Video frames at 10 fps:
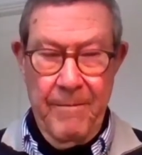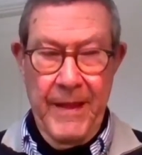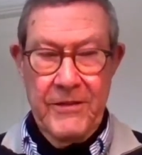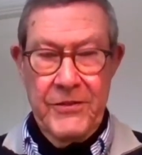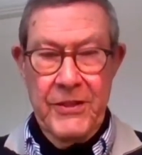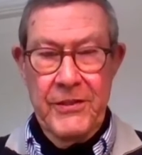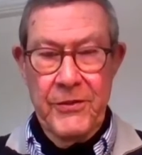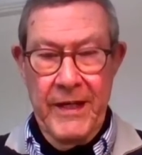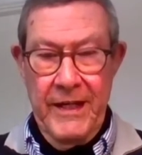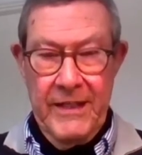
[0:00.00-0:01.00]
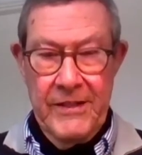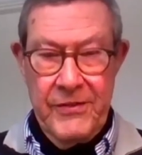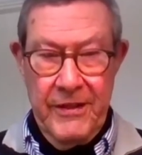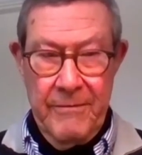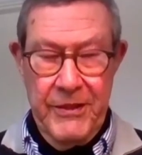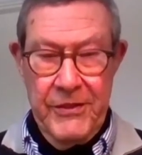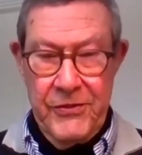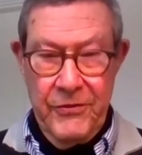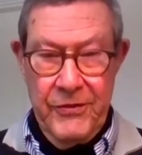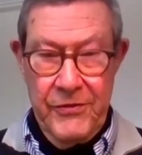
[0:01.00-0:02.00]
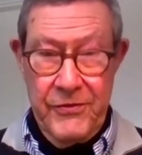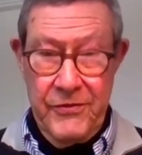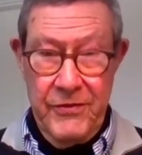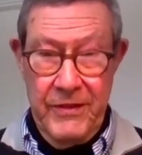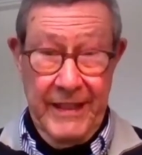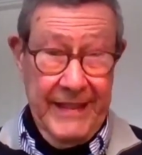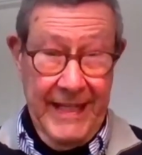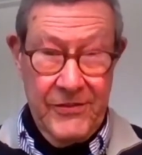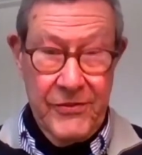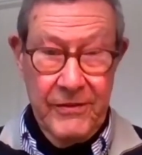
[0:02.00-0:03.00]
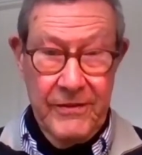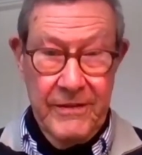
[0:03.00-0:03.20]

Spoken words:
until you realize that purchase orders get cancelled,